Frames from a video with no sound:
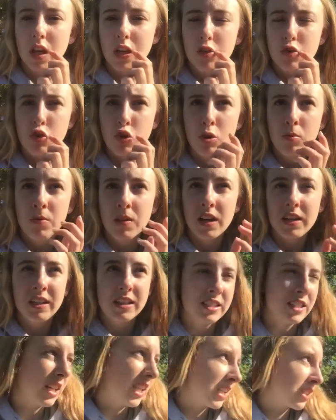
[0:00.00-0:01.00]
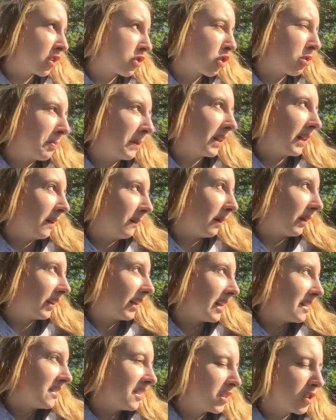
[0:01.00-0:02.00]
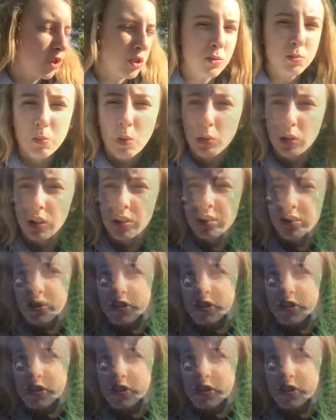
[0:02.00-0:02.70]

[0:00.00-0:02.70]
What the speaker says: little bit coming out his mouth, and his lip was like